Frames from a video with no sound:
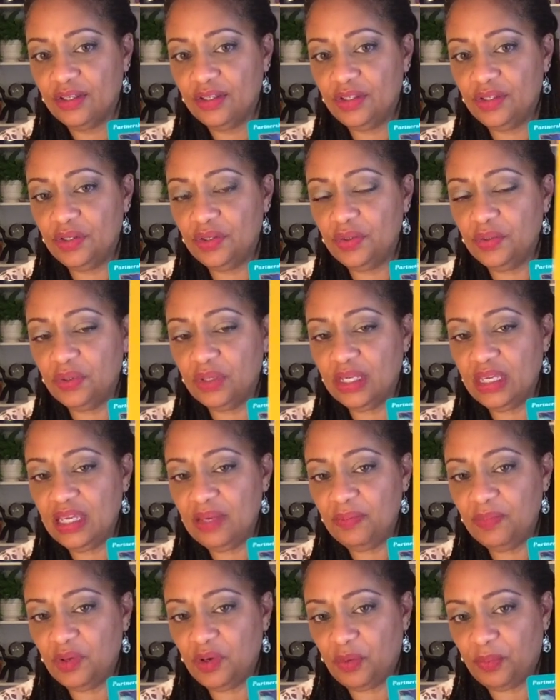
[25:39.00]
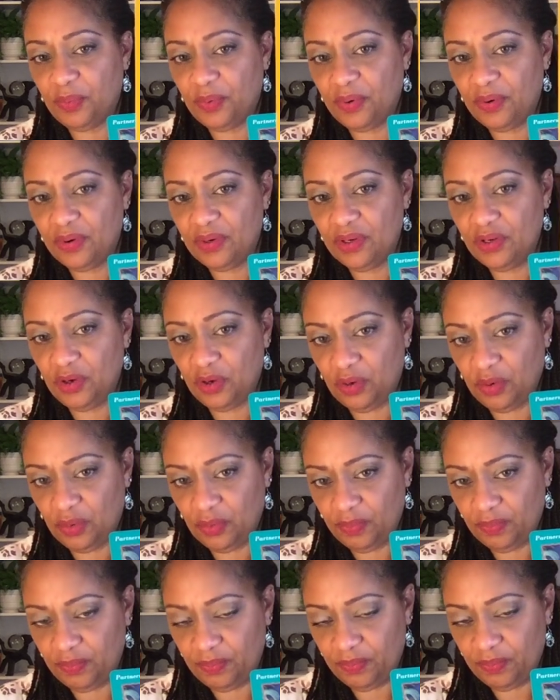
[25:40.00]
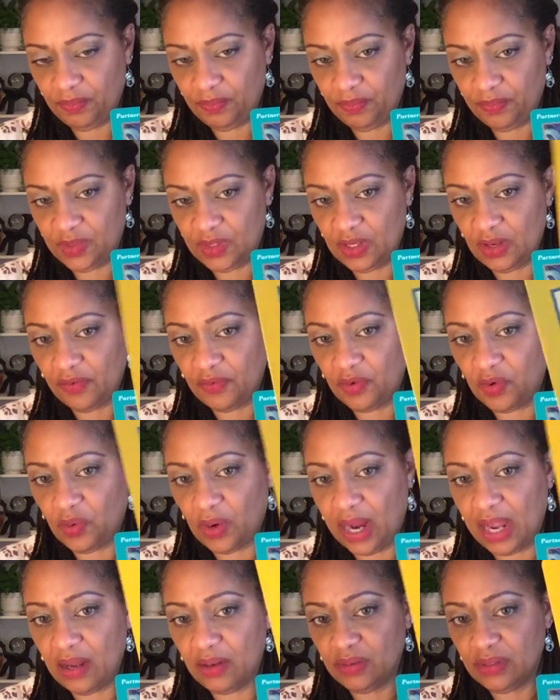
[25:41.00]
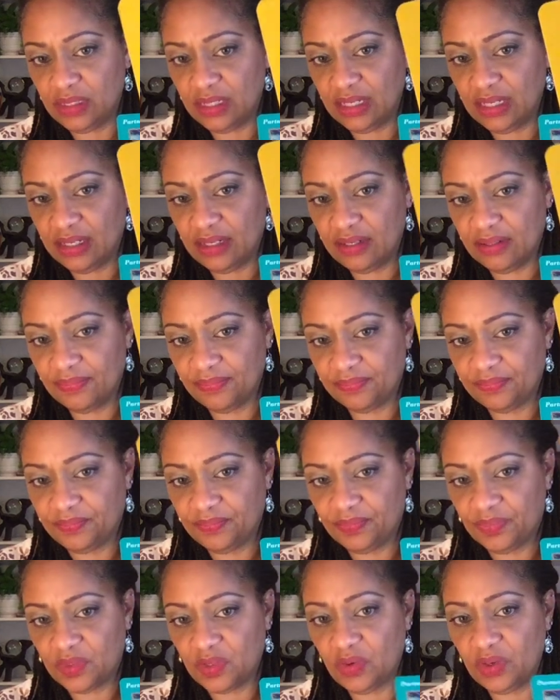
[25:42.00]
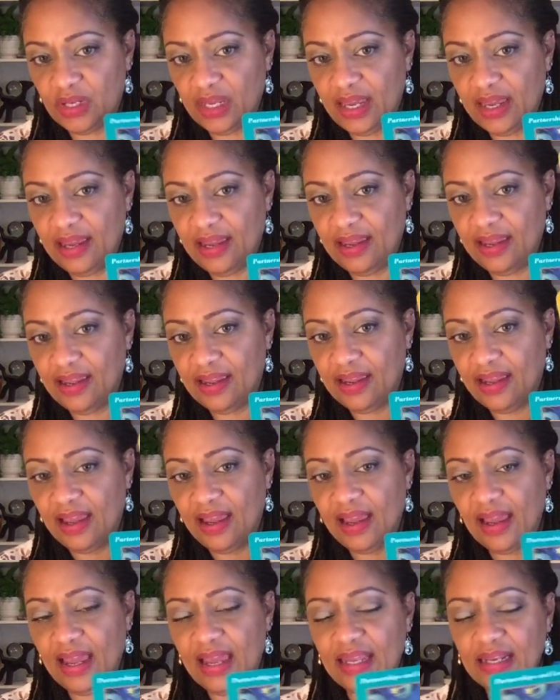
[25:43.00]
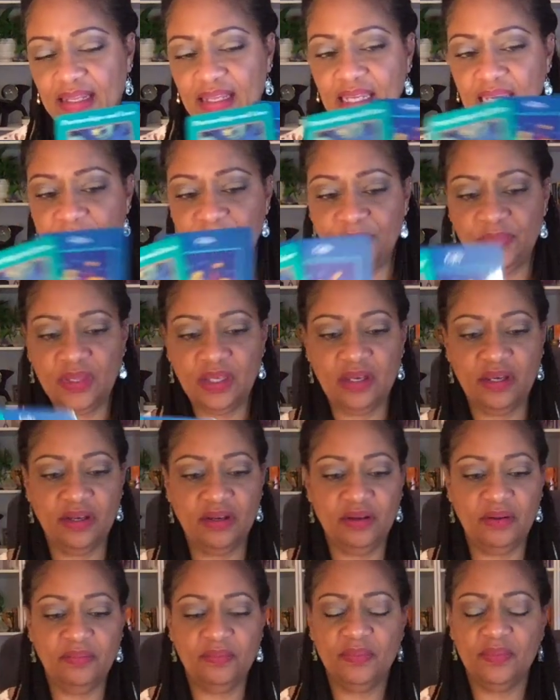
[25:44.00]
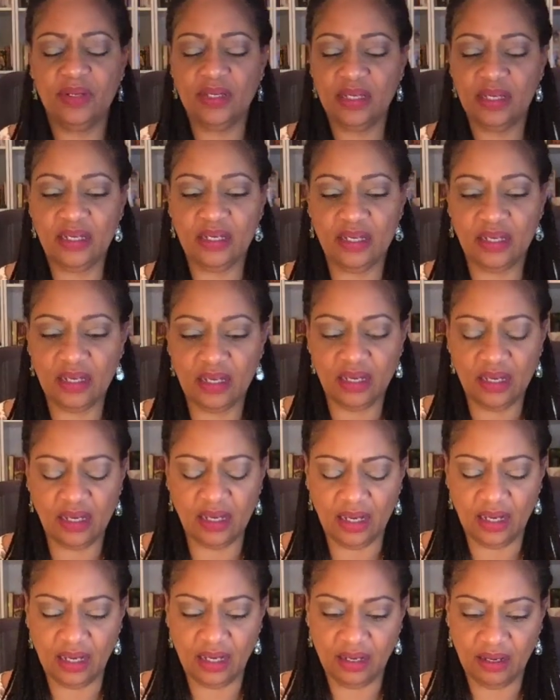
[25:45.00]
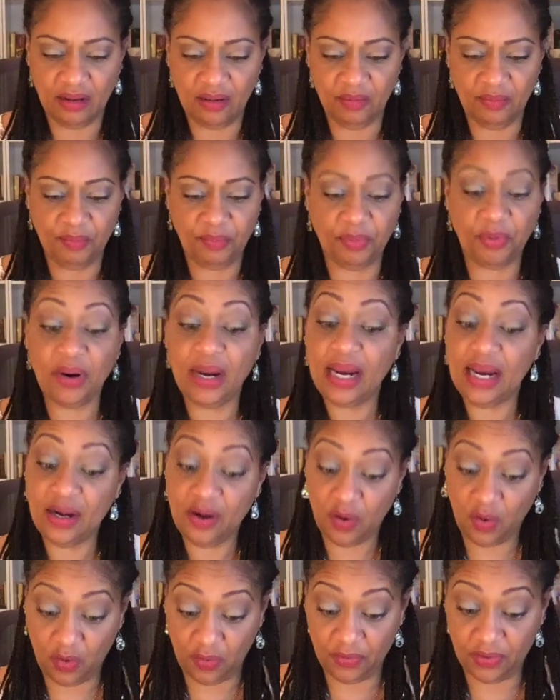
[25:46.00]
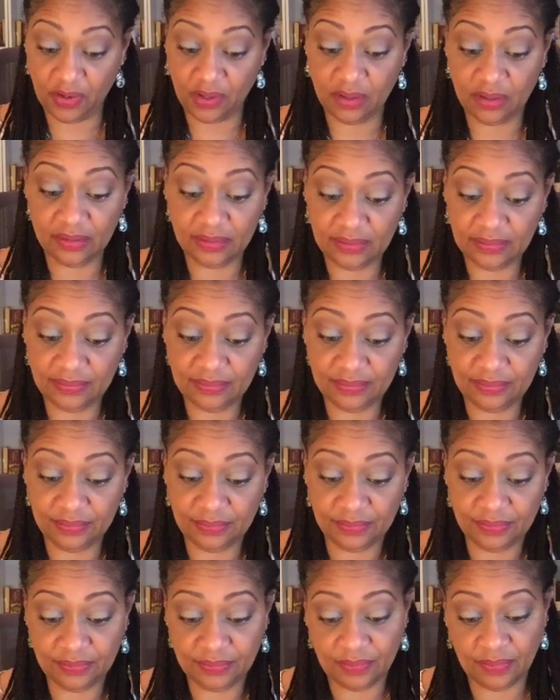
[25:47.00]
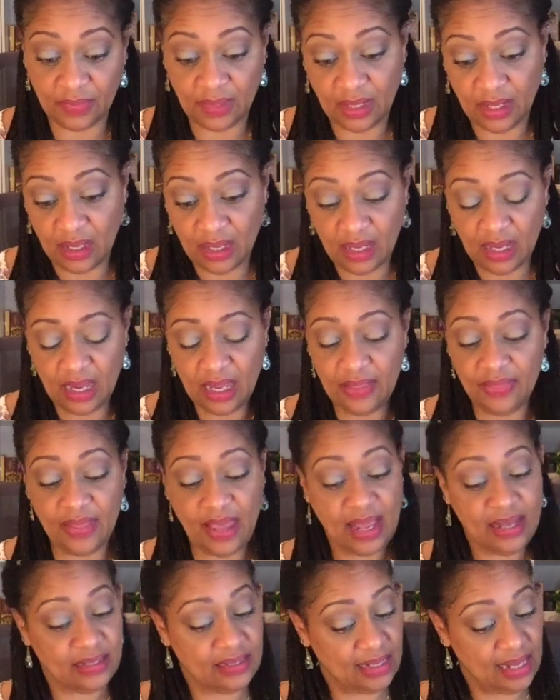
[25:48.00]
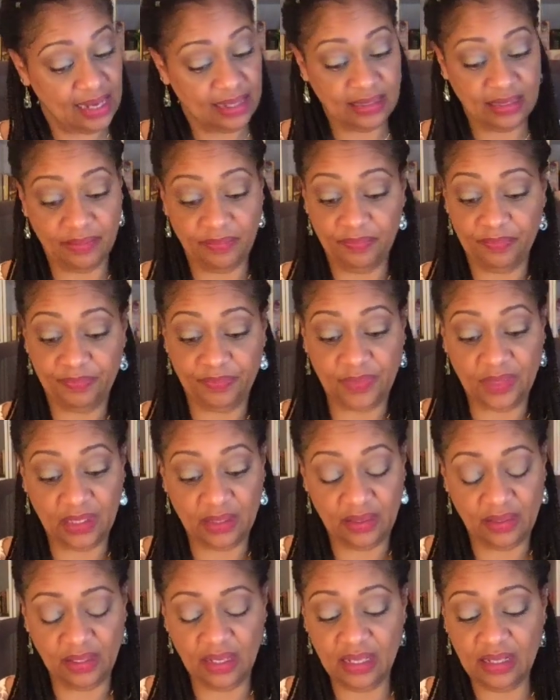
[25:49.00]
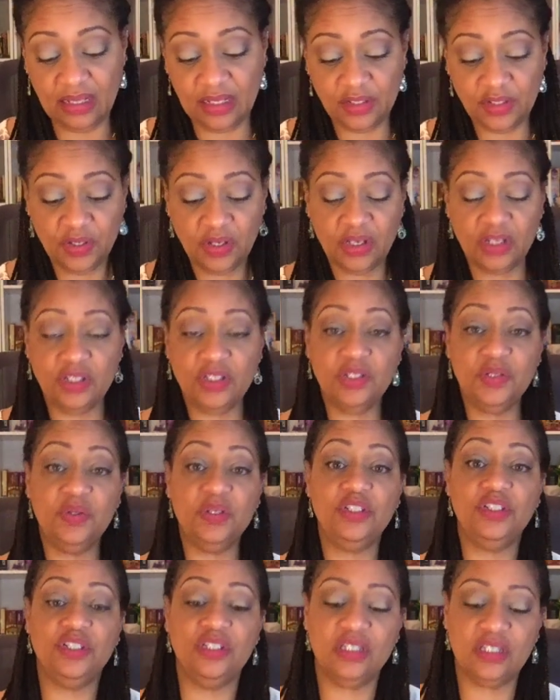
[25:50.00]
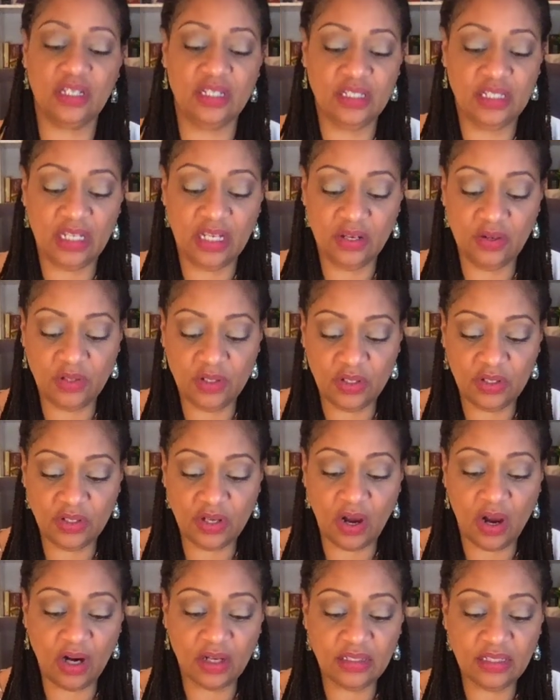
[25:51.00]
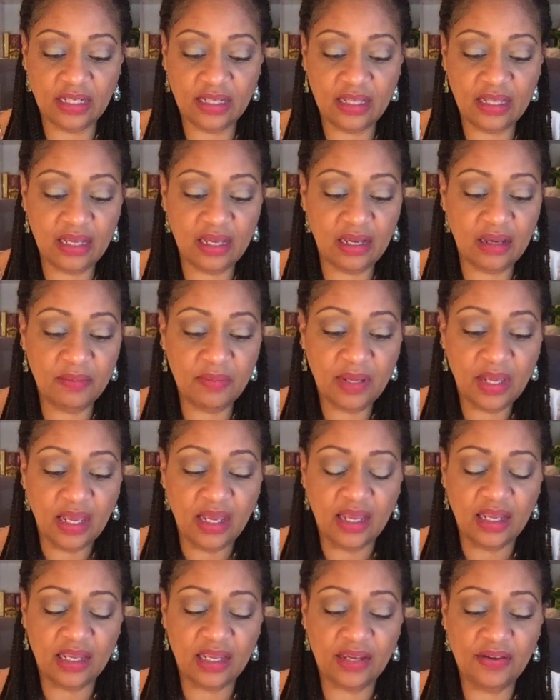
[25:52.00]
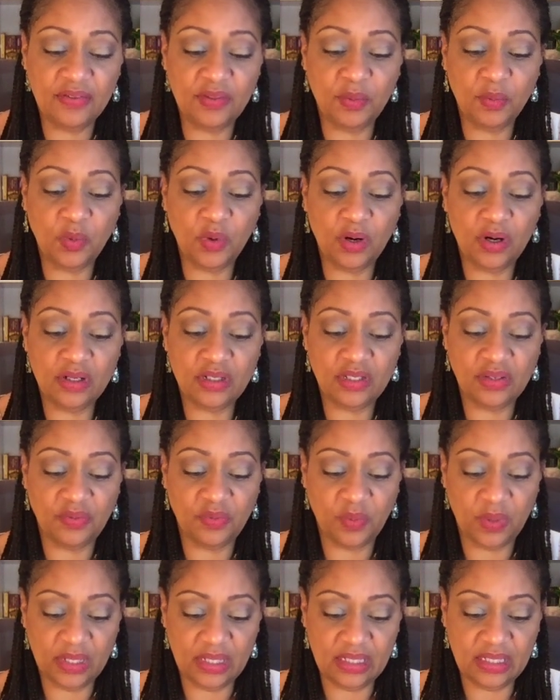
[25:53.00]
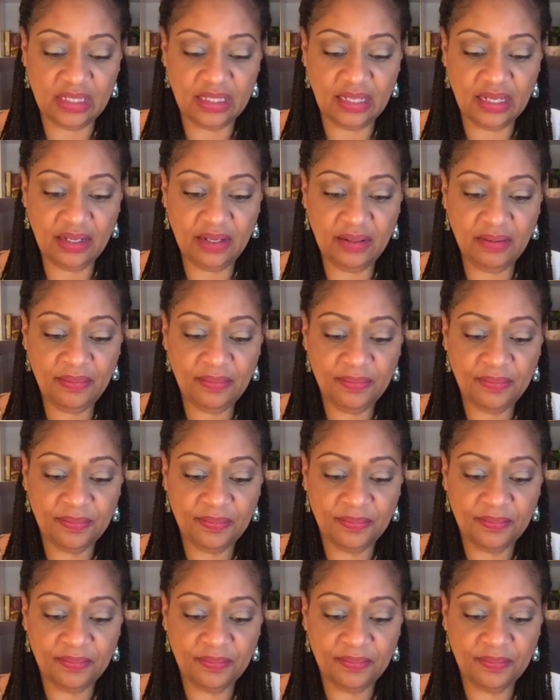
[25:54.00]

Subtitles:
You keep yourself grounded, okay, and keep them prayed over. And that's like the thing that you can do is just continue to talk to them, give them words of wisdom,